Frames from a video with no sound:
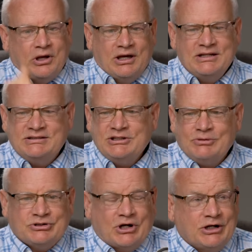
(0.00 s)
He stands
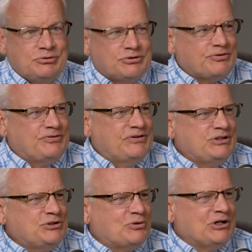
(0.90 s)
around and talks with us for
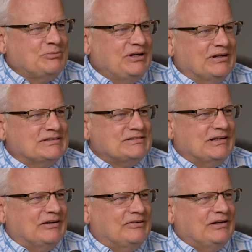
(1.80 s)
fifteen, twenty minutes, you
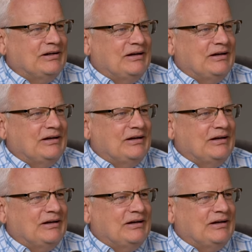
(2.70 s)
know.